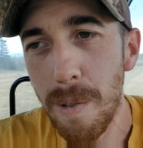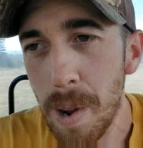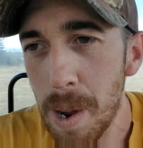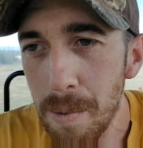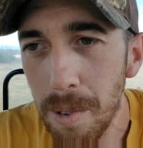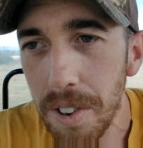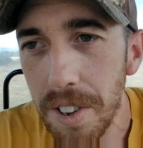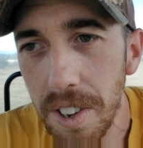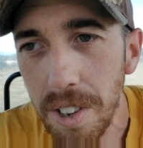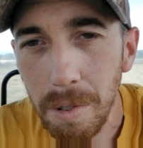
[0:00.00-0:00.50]

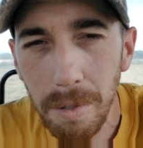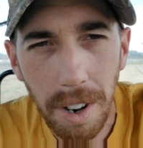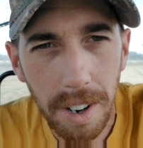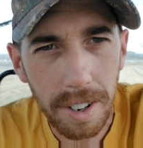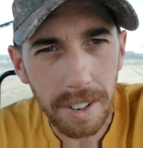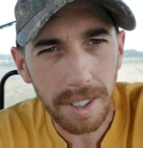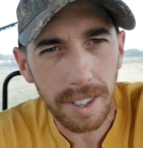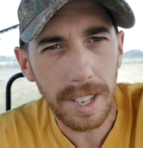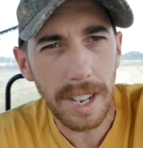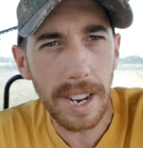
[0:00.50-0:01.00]
people just want to
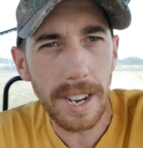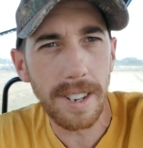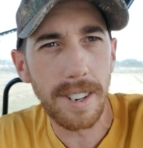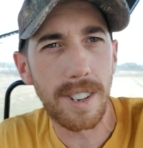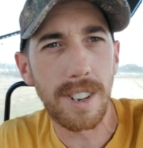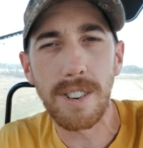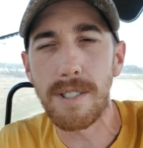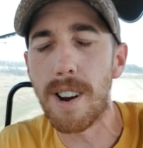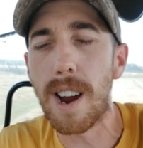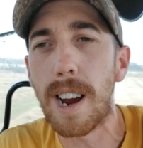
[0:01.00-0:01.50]
see
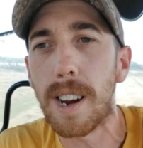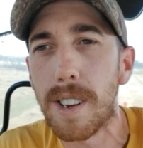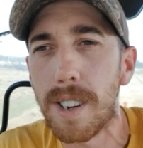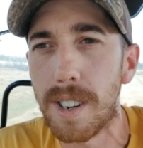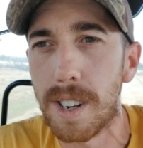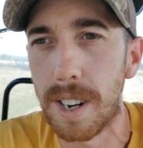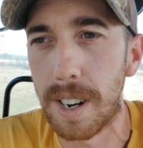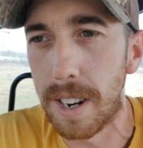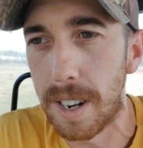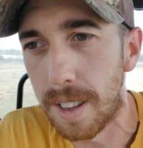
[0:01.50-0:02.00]

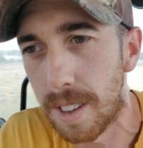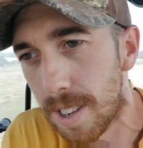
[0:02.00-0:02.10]
destruction and